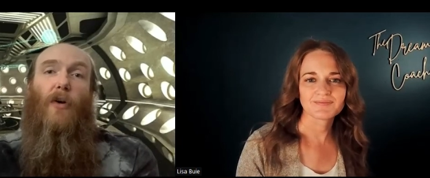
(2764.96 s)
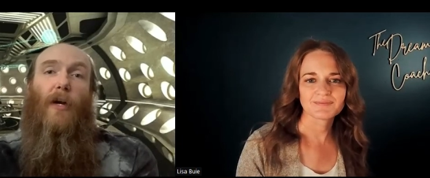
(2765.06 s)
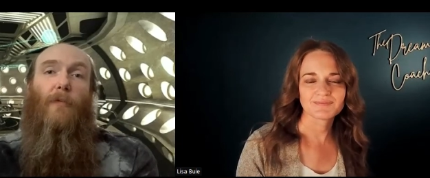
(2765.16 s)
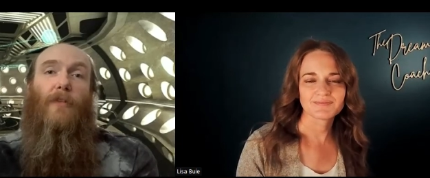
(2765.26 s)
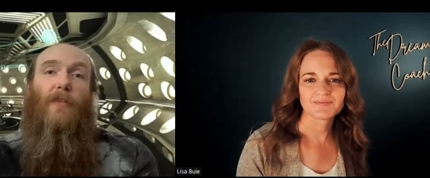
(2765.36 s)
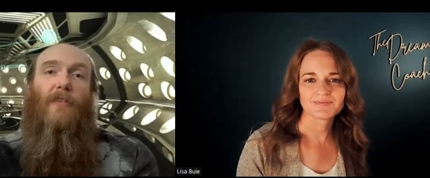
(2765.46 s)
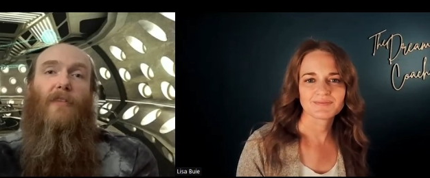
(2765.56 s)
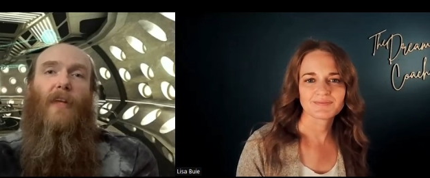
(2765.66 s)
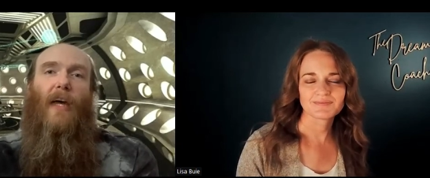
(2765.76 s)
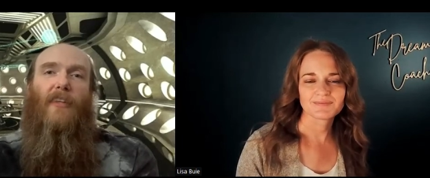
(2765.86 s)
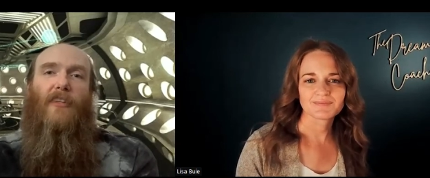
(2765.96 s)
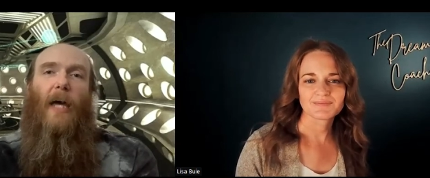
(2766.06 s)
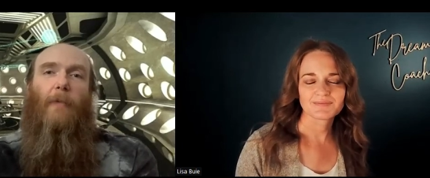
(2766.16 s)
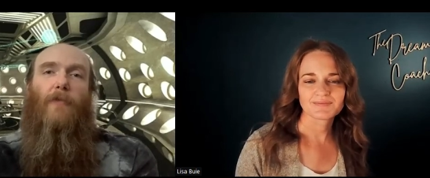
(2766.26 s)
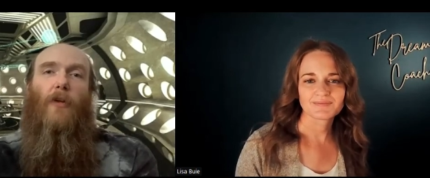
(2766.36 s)
Speaker 1: though I mm-hmm. wouldn't at the
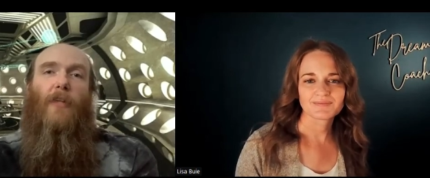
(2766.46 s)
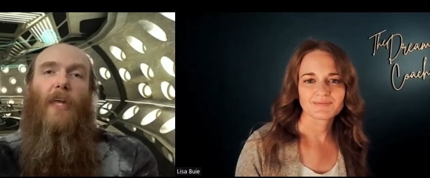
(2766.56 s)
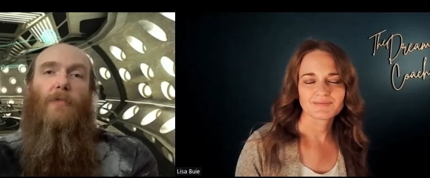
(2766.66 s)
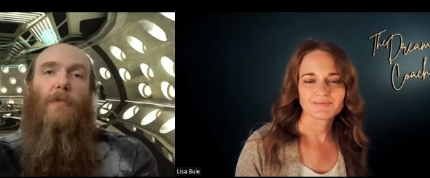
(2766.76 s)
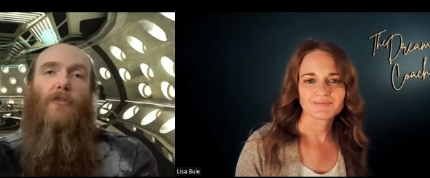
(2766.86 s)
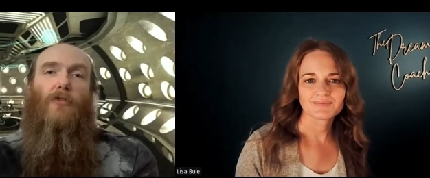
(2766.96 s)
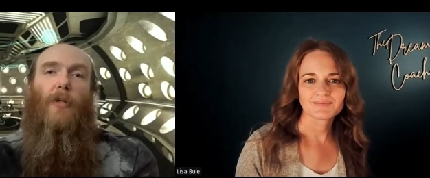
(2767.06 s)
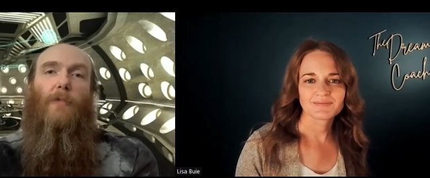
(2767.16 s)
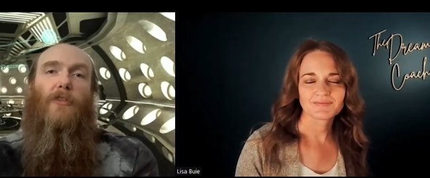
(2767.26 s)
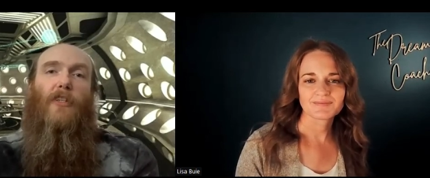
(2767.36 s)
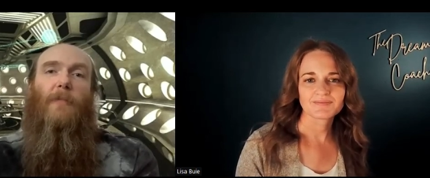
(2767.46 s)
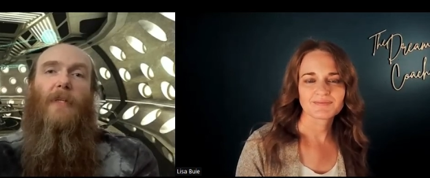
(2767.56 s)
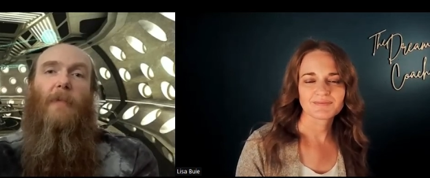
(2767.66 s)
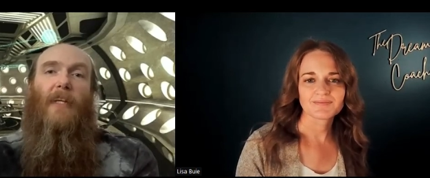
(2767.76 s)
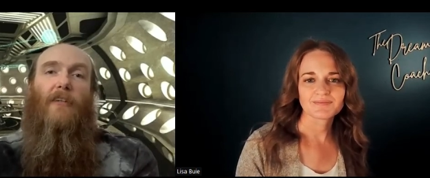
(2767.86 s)
time have known that's what the story was going to
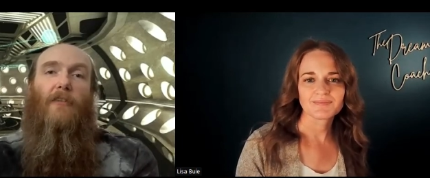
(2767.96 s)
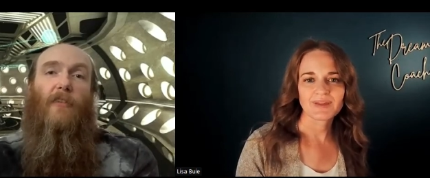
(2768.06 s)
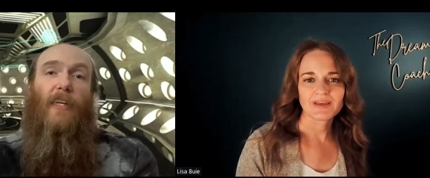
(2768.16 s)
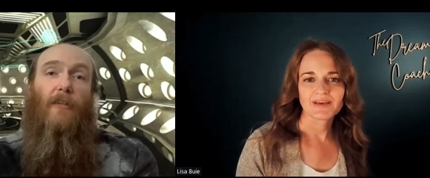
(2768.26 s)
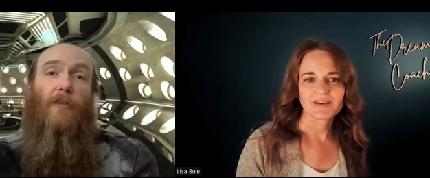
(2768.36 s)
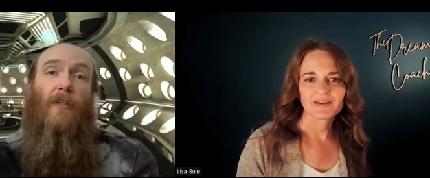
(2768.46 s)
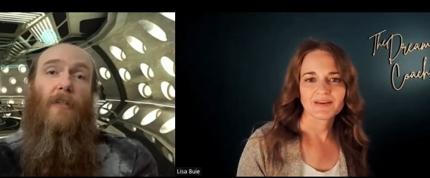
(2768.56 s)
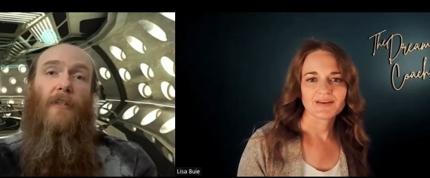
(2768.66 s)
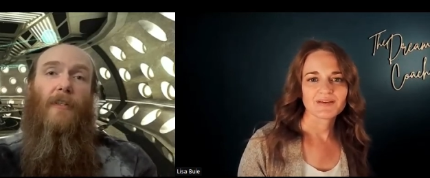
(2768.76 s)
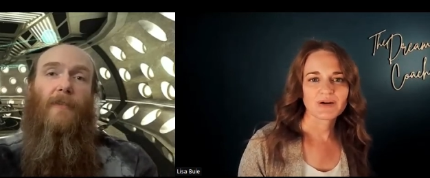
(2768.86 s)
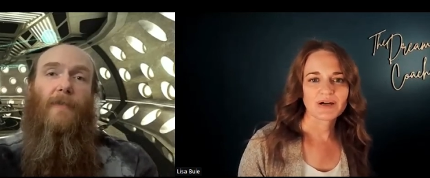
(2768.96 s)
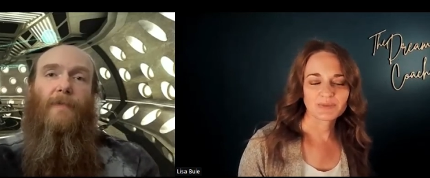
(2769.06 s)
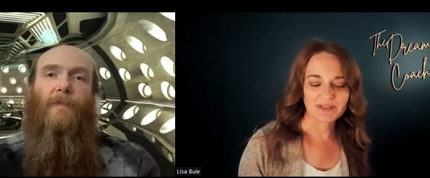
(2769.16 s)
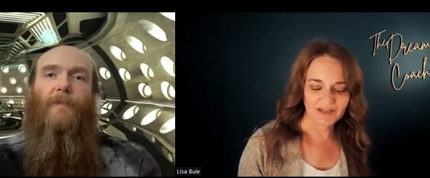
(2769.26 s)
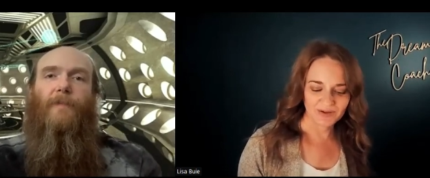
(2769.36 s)
be many years later.
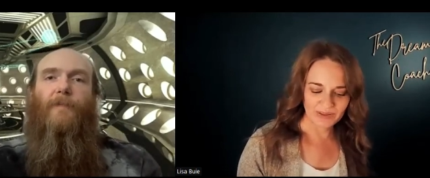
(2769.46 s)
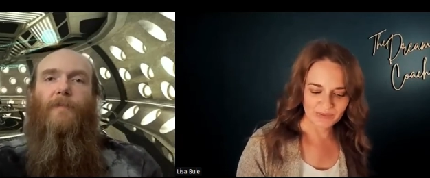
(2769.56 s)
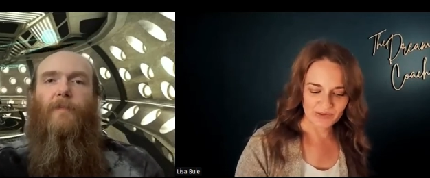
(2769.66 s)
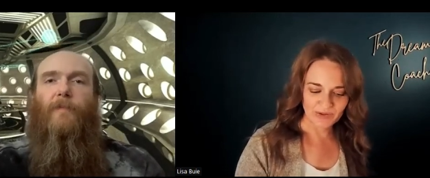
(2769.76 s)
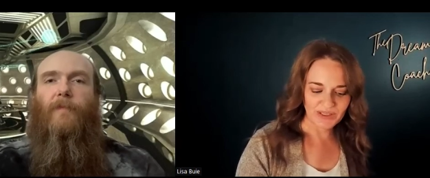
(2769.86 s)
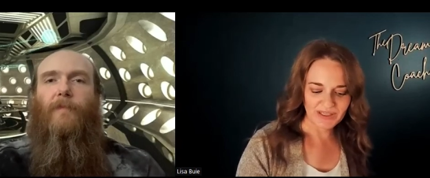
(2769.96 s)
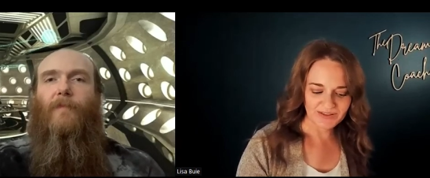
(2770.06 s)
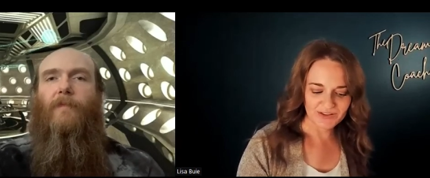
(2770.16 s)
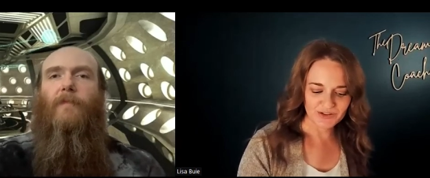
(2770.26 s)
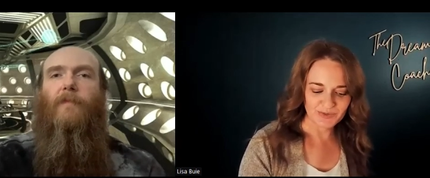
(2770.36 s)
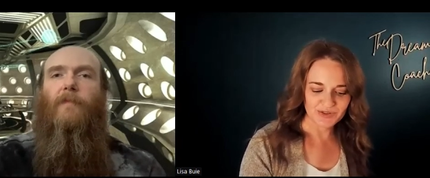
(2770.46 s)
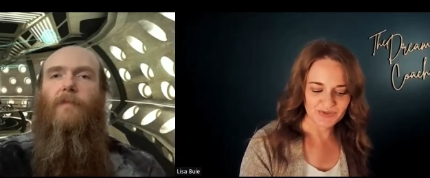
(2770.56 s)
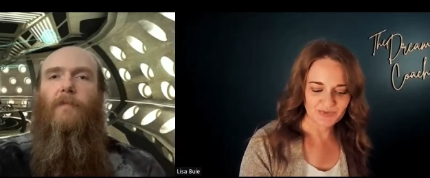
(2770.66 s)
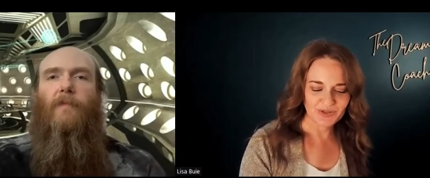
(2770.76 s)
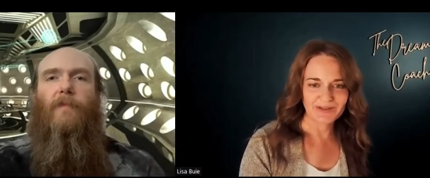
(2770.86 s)
Speaker 2: Well, but yeah, I mean, we get the
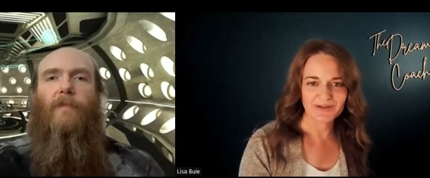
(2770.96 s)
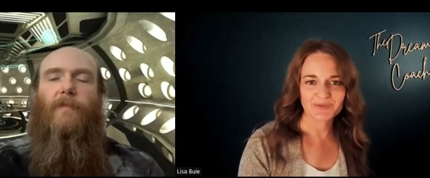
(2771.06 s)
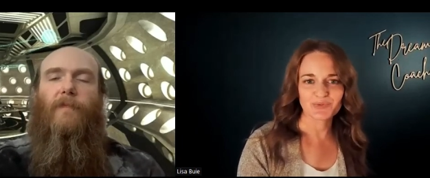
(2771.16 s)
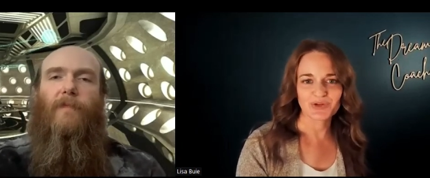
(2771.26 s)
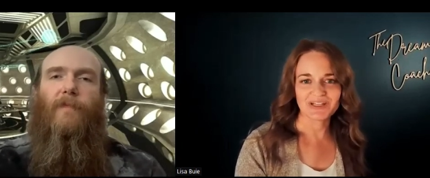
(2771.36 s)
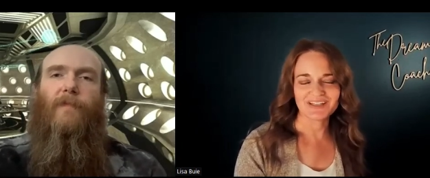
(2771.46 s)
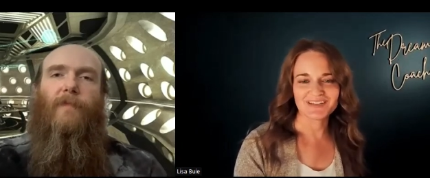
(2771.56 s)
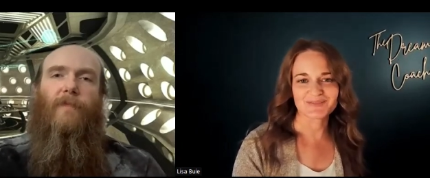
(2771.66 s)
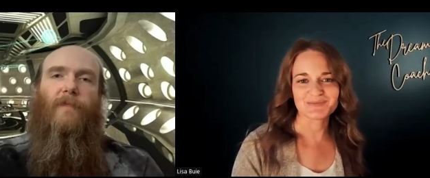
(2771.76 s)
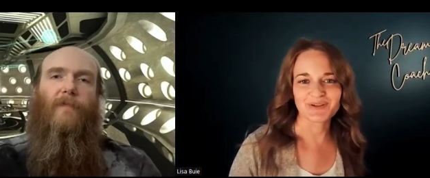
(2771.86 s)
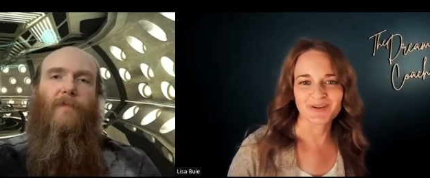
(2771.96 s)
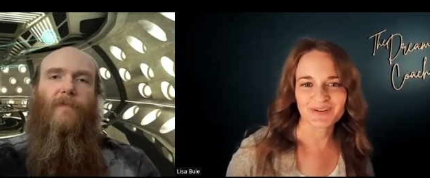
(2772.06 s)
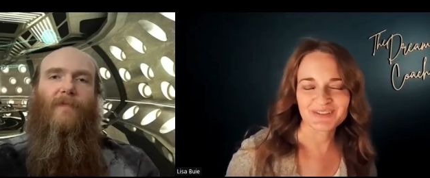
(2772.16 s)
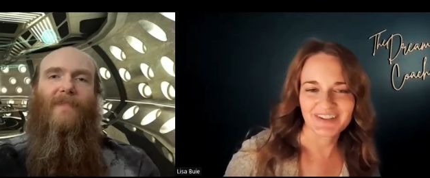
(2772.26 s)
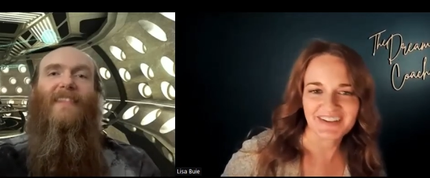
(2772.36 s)
dreams we need when we need them, you
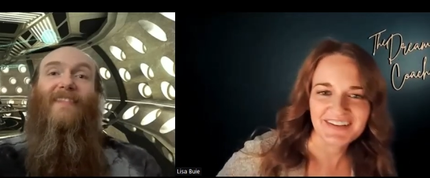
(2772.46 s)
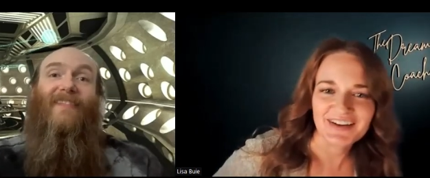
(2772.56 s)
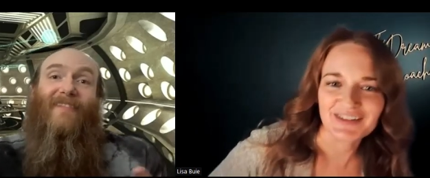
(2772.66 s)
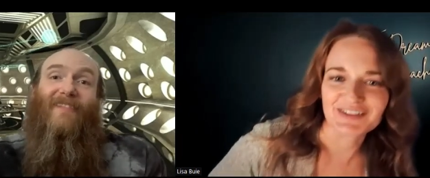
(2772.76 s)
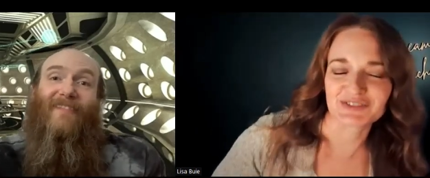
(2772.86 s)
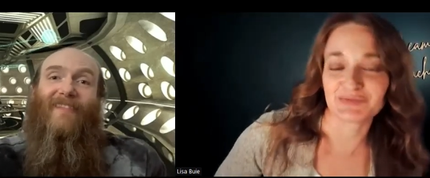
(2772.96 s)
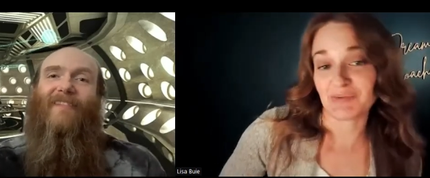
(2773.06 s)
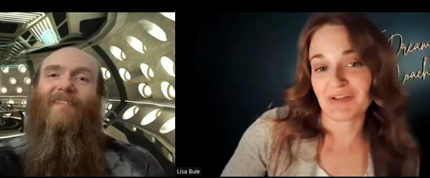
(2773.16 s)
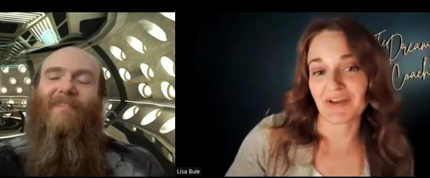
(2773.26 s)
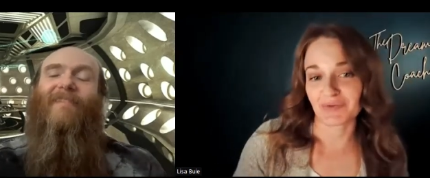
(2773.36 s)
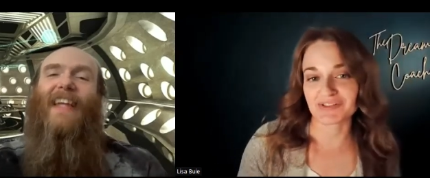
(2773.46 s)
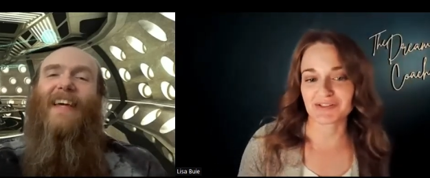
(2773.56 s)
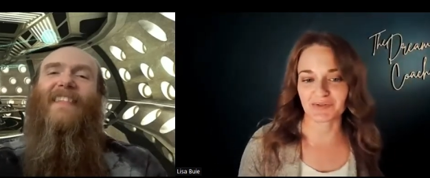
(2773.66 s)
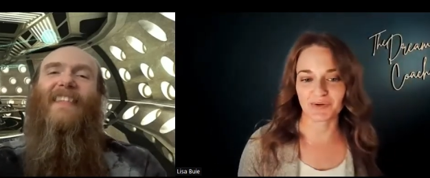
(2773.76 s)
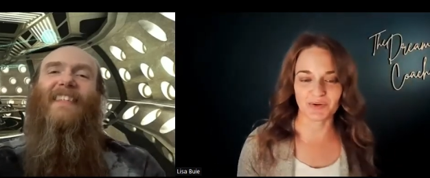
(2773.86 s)
know, like maybe that
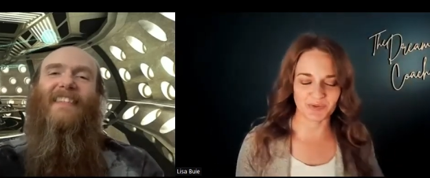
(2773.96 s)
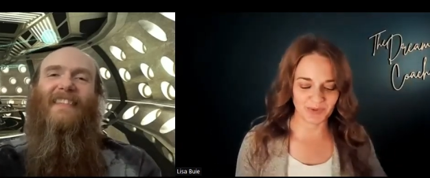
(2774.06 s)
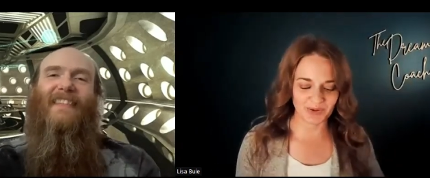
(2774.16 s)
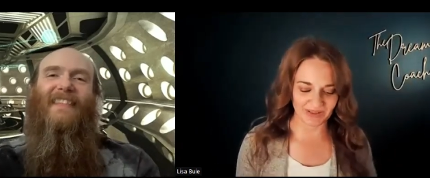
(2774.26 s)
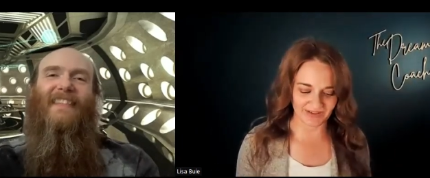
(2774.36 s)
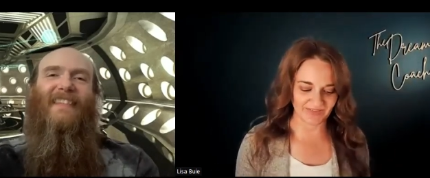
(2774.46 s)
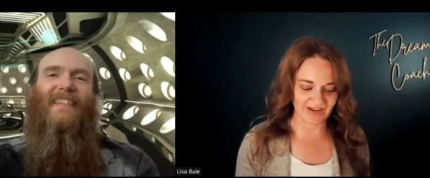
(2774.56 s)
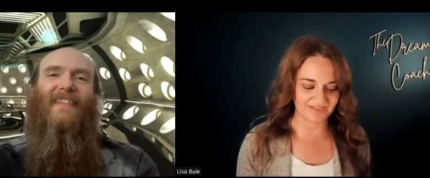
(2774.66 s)
was the whole point of